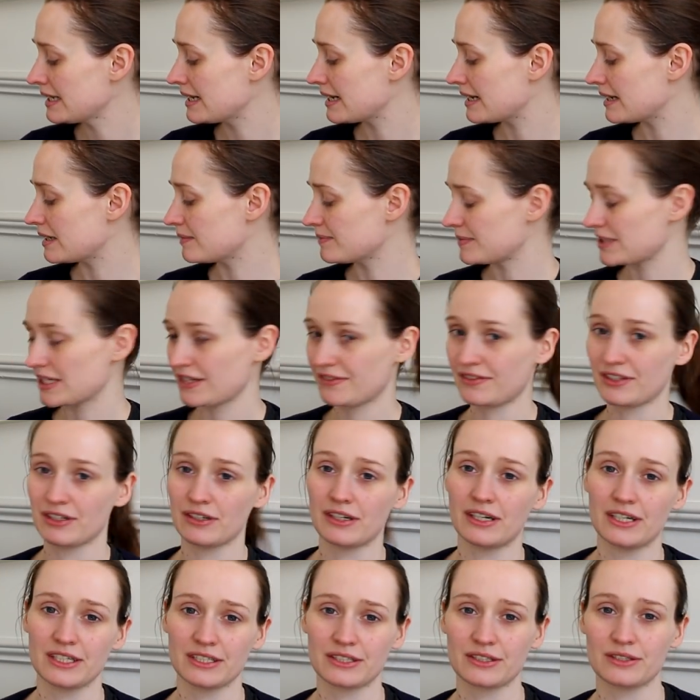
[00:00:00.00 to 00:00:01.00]
So if you
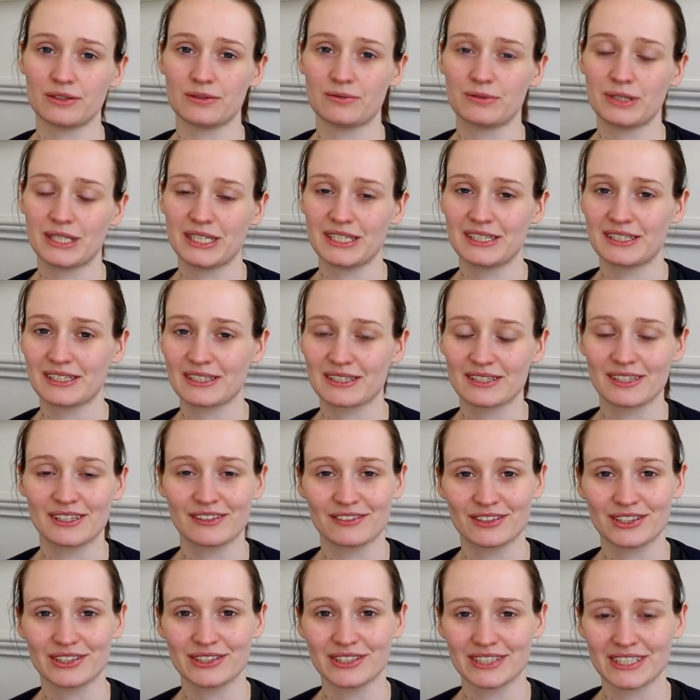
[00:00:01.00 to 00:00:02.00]
guys do read this
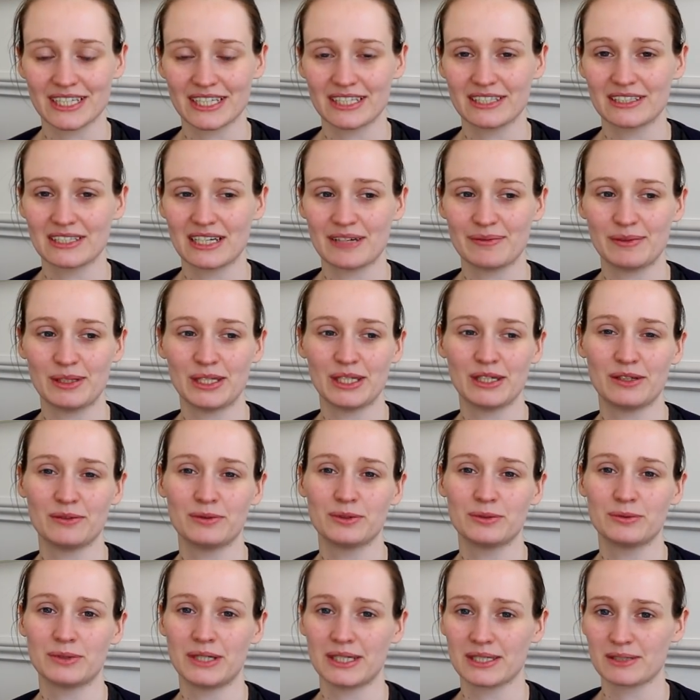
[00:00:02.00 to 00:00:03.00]
kind of content, let me know
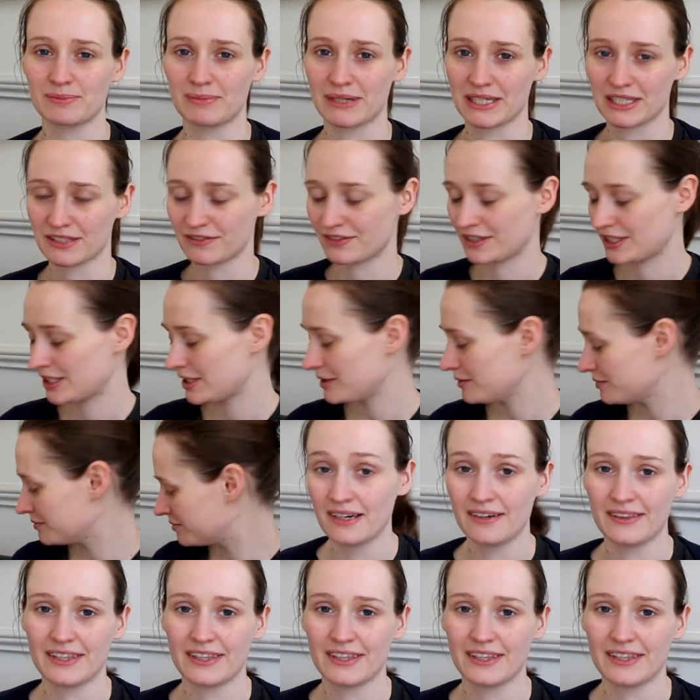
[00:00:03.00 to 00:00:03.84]
what works best for you.